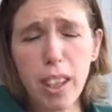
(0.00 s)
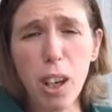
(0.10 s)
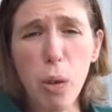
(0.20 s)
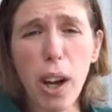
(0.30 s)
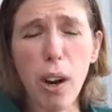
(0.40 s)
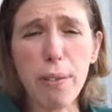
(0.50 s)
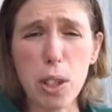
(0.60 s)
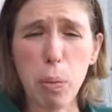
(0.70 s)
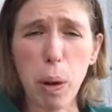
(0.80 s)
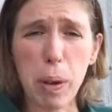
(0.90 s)
And quite
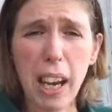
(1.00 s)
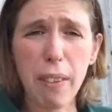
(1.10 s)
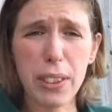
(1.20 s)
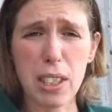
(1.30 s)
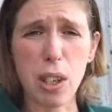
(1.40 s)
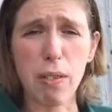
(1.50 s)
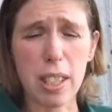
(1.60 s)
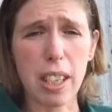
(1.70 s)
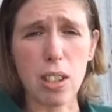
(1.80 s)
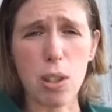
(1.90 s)
often when we have these
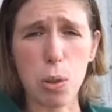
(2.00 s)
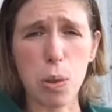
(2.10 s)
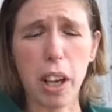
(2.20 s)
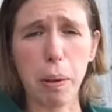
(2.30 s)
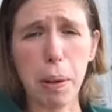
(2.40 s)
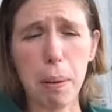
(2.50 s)
conversations with young